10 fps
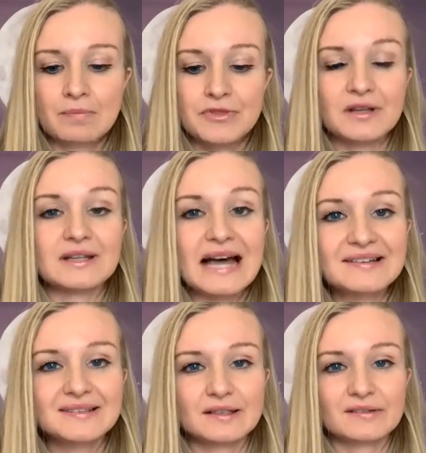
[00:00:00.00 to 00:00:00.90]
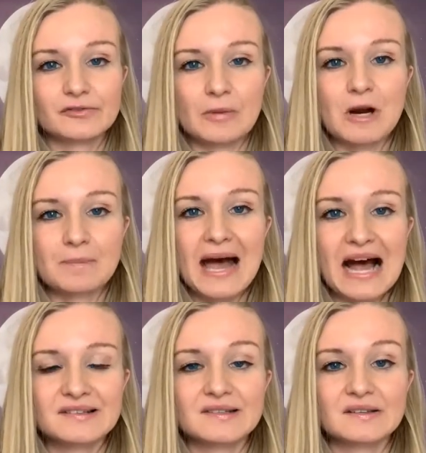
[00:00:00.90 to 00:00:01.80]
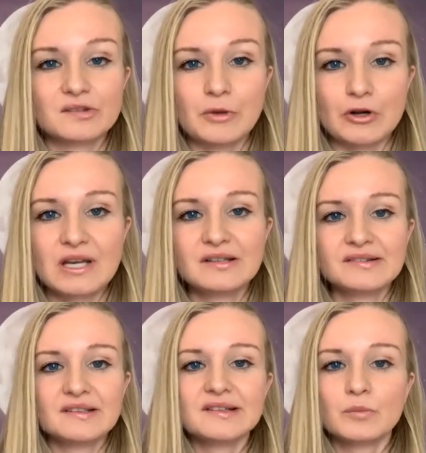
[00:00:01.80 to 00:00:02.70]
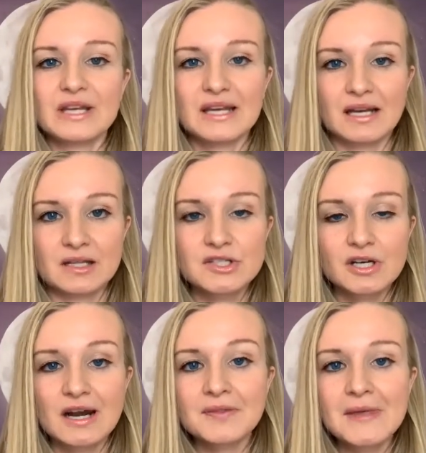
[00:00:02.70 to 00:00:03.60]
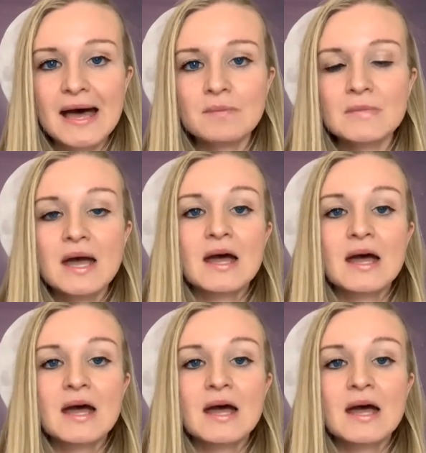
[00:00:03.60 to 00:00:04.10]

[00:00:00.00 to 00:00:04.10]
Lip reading: the lessons from our past experiences and we can integrate them,